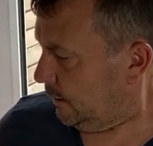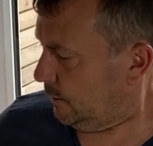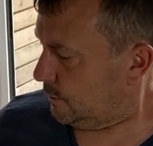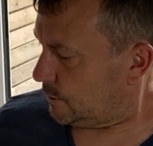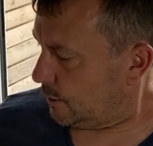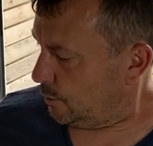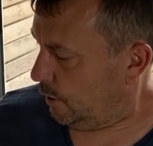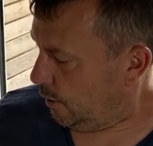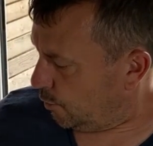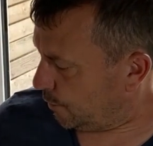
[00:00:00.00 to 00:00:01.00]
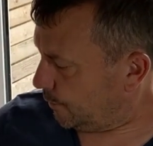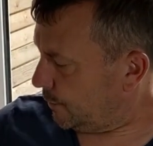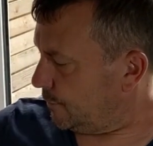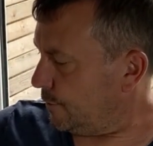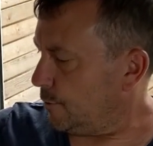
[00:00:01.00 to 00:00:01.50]
So what I'm
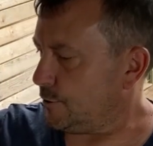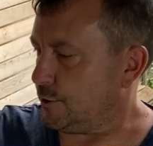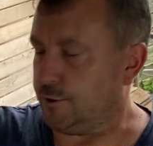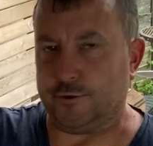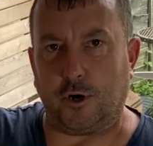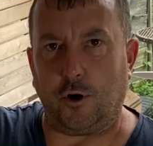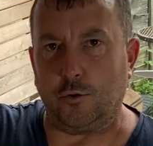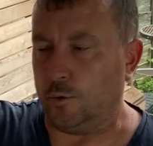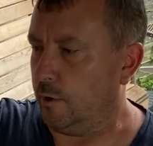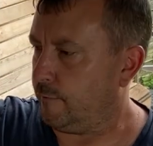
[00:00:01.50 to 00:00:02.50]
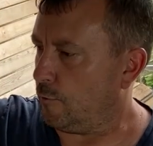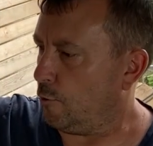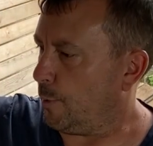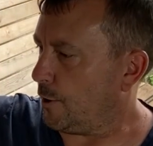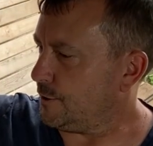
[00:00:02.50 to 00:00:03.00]
going to do, I'll just use a whole full
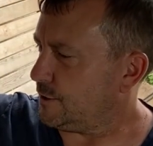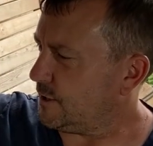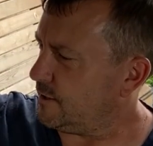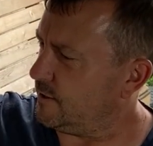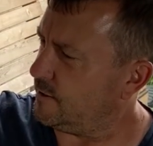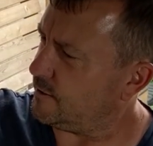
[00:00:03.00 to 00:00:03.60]
pinter.